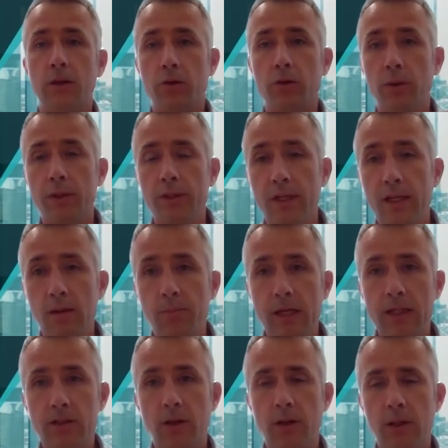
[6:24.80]
through a
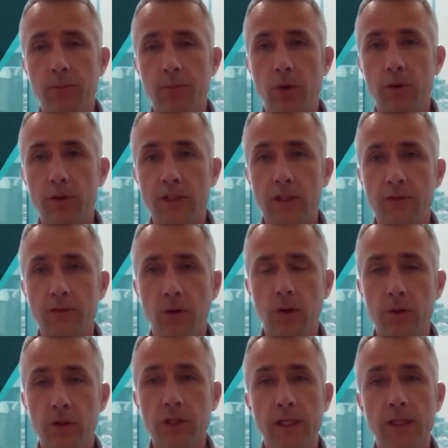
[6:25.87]
DMS only process
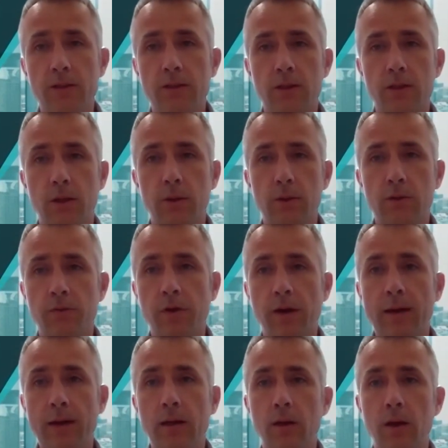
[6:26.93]
flow sheet. So it's
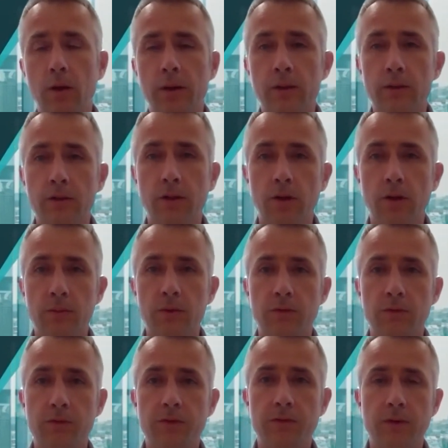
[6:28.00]
very low in terms
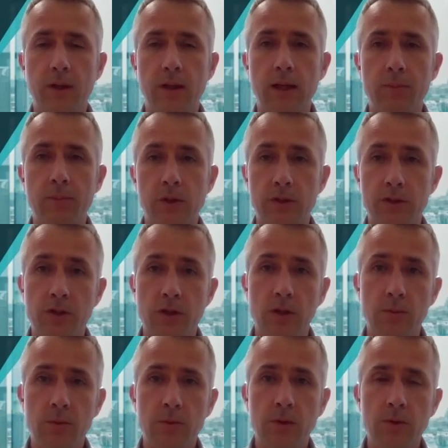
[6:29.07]
of
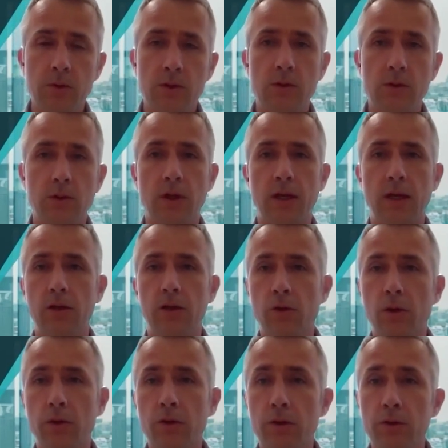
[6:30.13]
consumables. You're
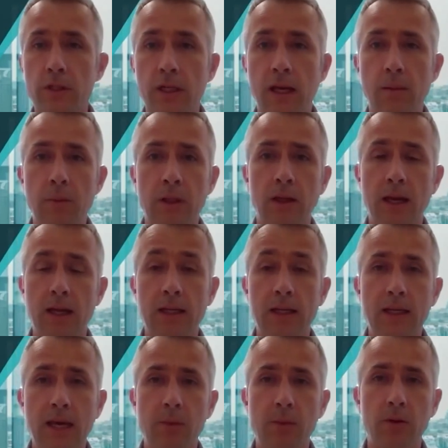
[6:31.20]
not using any
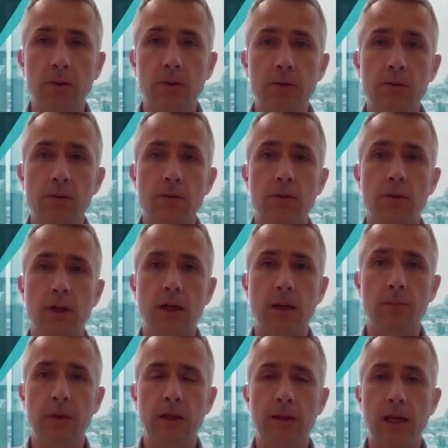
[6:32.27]
chemicals
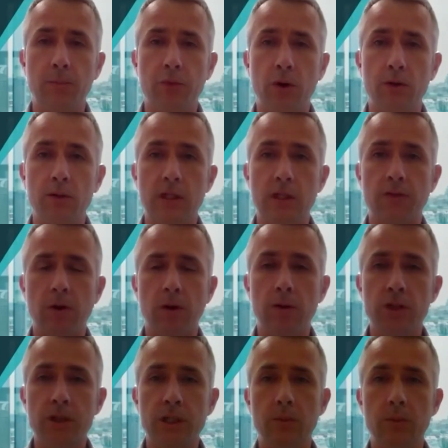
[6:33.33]
in that process flow
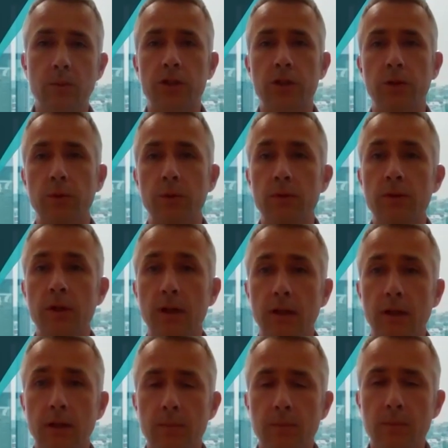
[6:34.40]
sheet, which you would
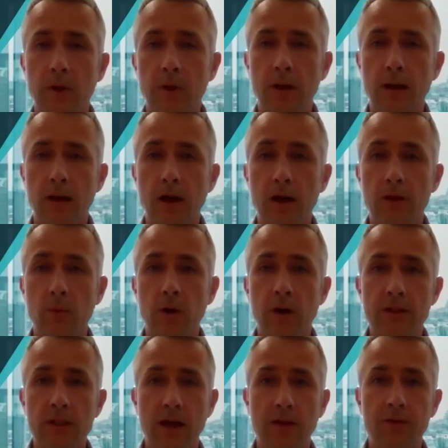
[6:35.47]

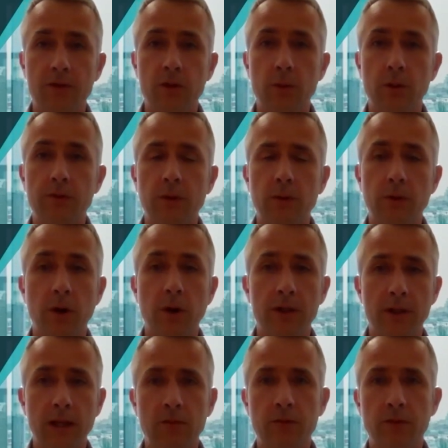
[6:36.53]
otherwise have to if you're
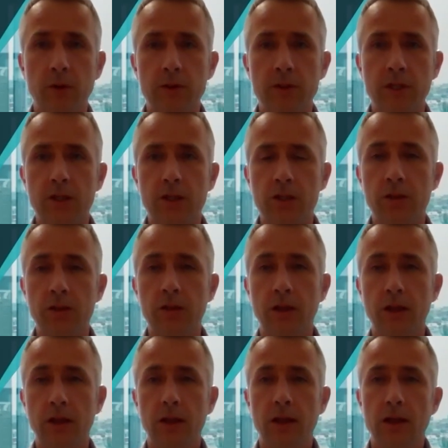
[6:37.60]
going down flotation.
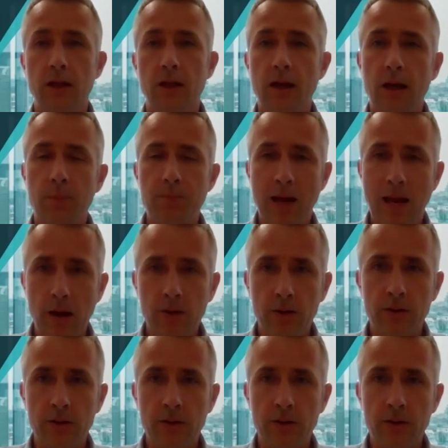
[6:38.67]
Power